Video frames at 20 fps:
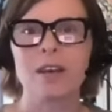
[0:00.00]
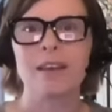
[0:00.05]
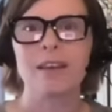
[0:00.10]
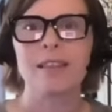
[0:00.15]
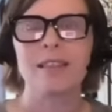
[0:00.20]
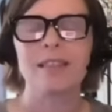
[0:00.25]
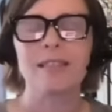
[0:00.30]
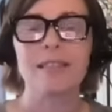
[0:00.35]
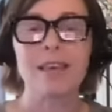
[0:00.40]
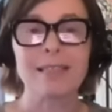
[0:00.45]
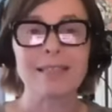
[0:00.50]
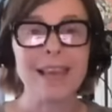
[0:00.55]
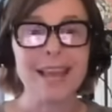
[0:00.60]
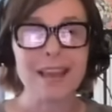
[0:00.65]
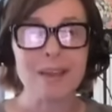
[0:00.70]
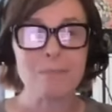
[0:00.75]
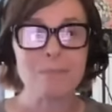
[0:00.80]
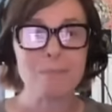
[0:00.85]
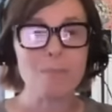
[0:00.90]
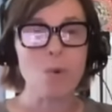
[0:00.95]
that they
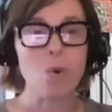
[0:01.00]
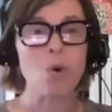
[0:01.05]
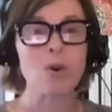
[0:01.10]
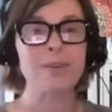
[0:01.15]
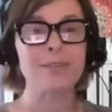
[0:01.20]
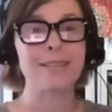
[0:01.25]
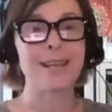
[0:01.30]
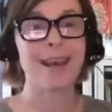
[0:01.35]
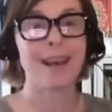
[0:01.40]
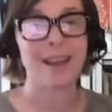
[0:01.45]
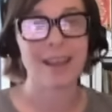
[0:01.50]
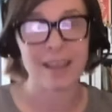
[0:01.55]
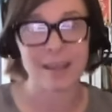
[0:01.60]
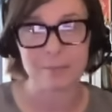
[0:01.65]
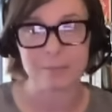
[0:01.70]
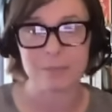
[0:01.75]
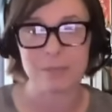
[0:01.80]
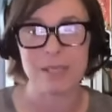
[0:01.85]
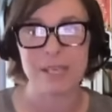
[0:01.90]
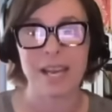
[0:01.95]
had more
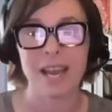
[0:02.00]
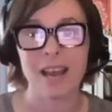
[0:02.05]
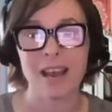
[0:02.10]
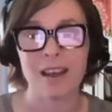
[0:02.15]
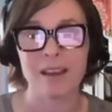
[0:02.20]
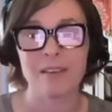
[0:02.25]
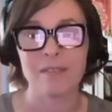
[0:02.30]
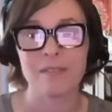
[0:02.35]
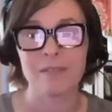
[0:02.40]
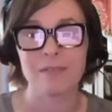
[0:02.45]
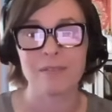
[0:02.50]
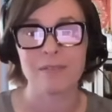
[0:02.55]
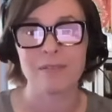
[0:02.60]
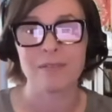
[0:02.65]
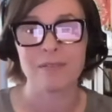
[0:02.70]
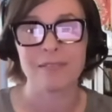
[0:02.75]
time to have